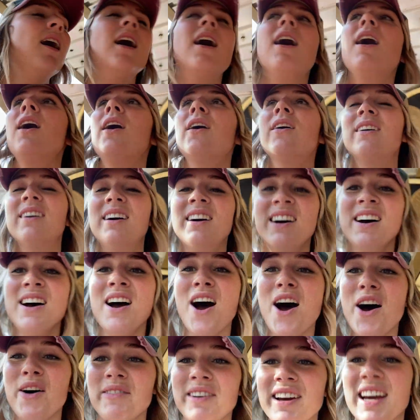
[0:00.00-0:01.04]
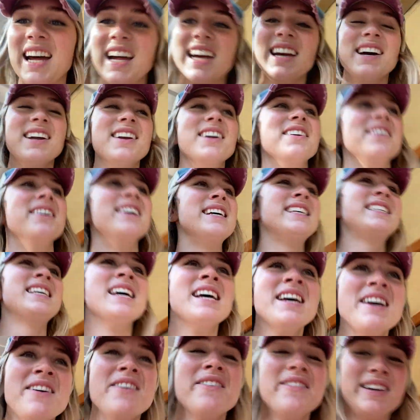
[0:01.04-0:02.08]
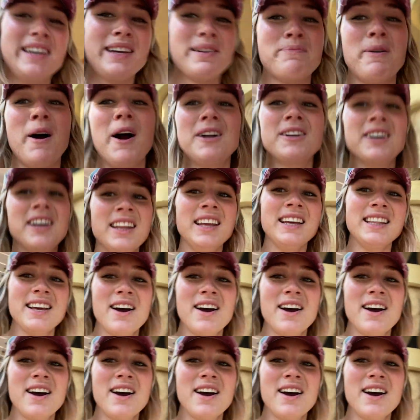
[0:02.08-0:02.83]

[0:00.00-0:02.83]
Oh, oh my god, I got nervous. We like parked on like the